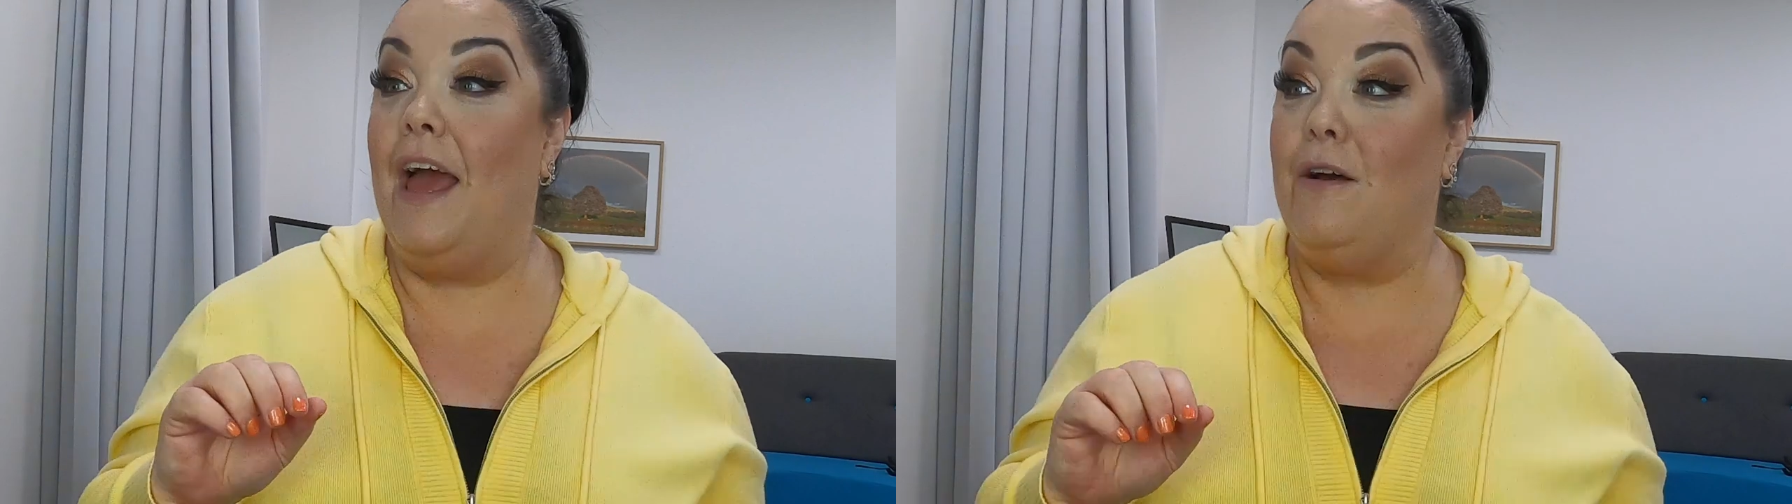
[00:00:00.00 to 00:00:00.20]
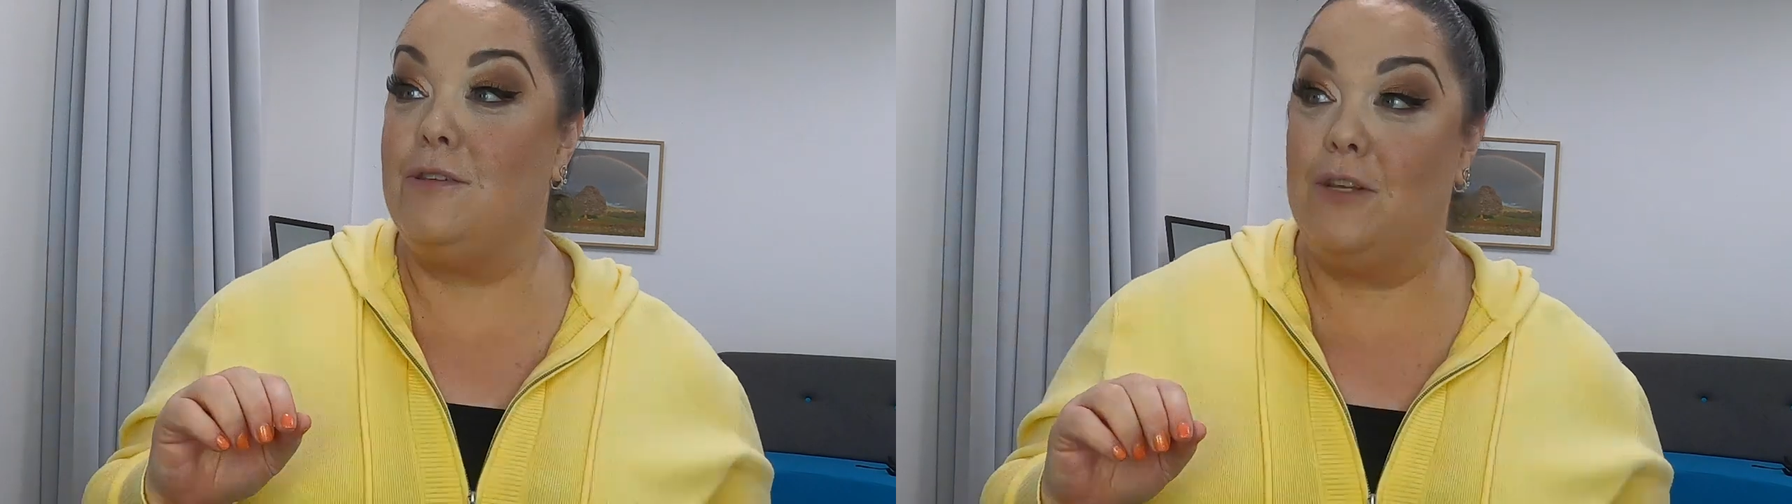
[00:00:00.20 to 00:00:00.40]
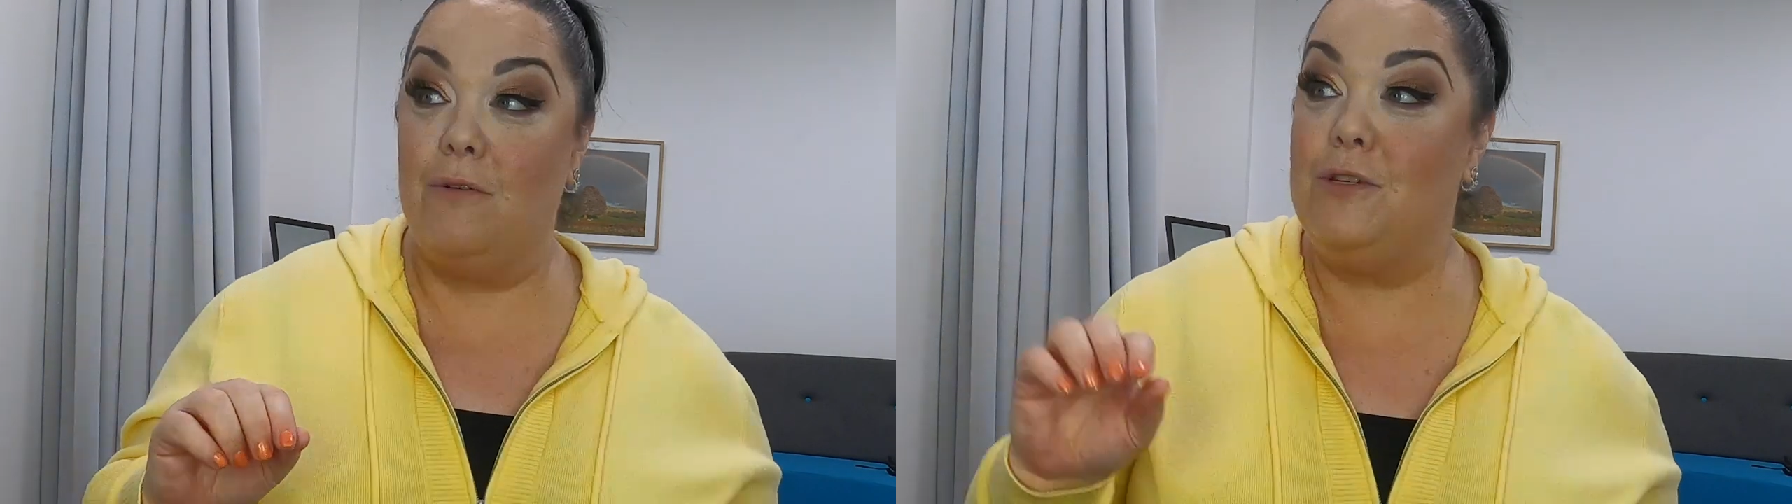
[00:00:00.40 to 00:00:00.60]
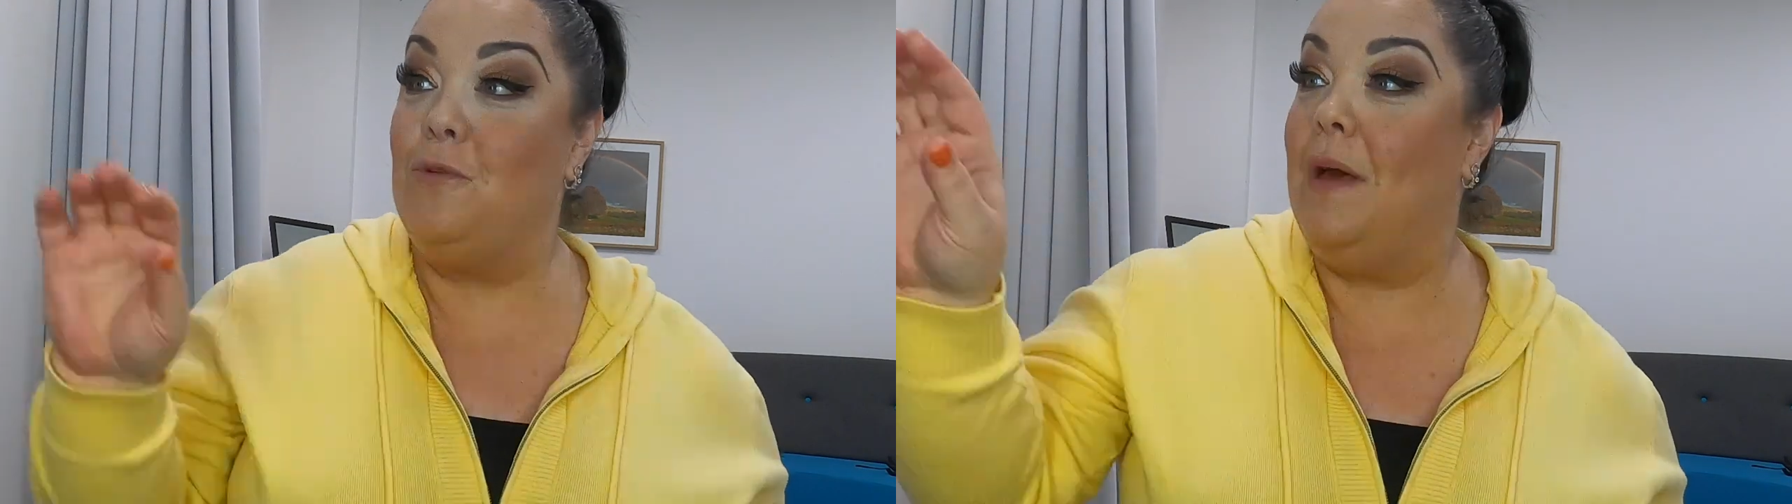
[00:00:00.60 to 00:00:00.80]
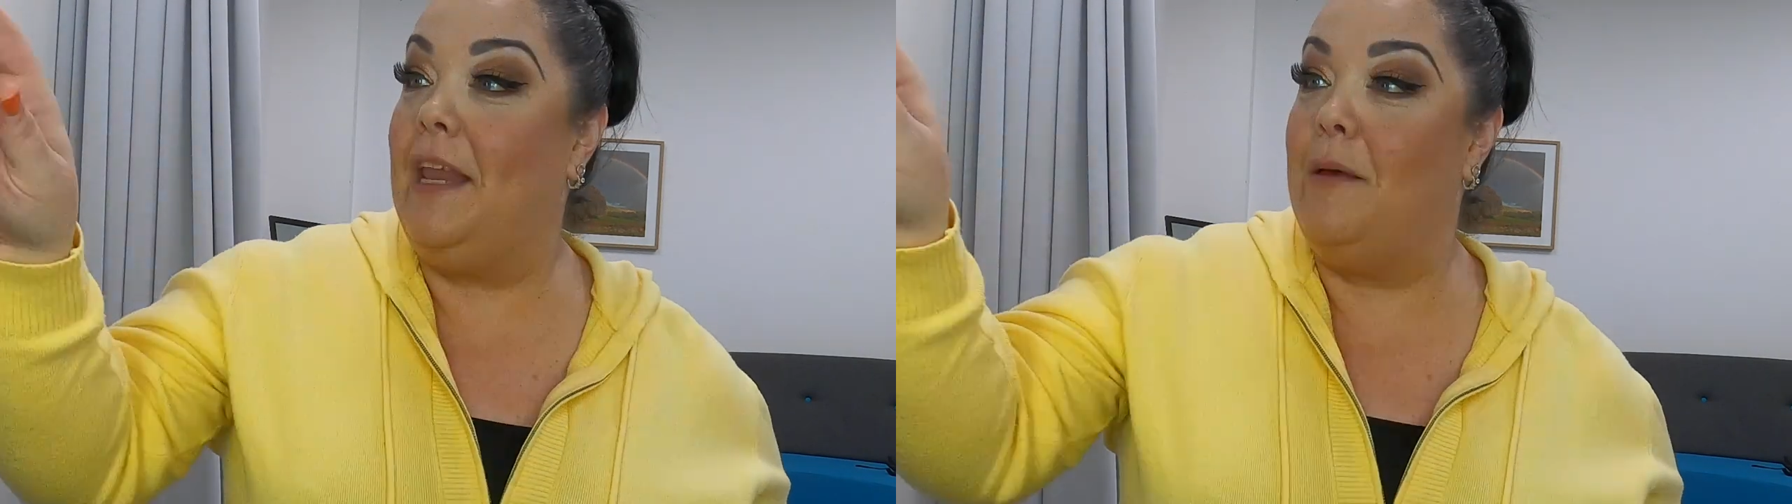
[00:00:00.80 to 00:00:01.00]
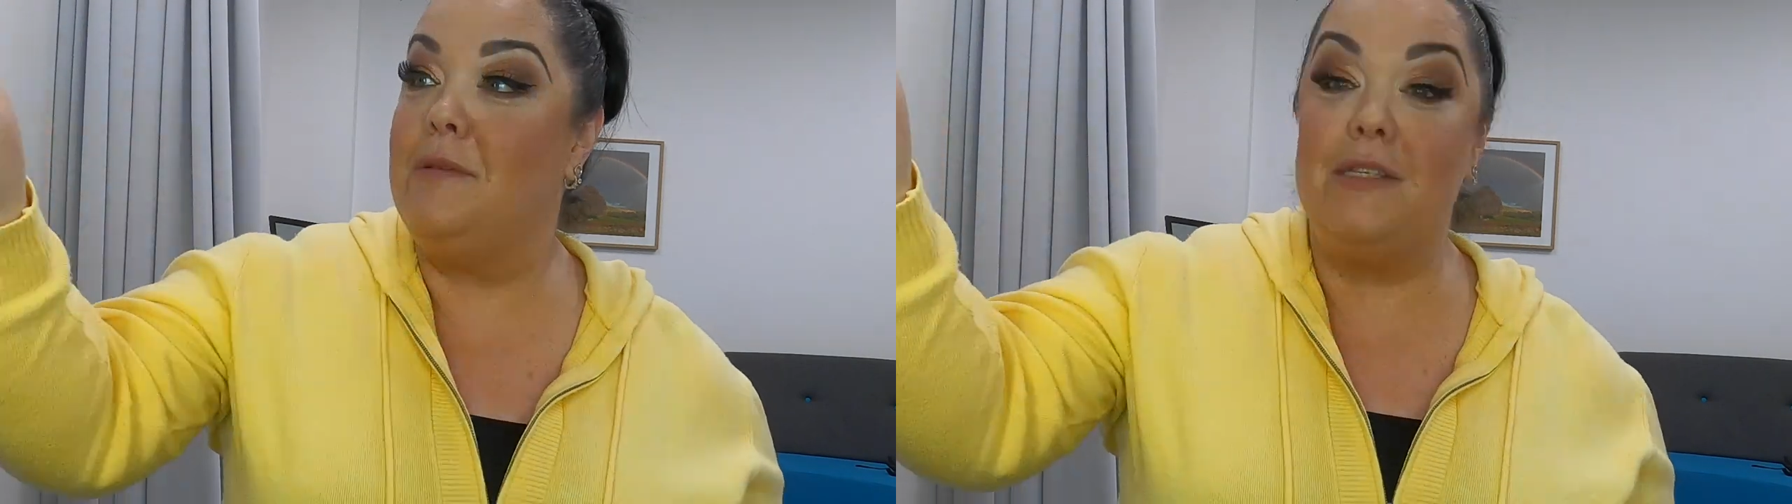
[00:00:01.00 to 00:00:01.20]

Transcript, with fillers: I also do my lips,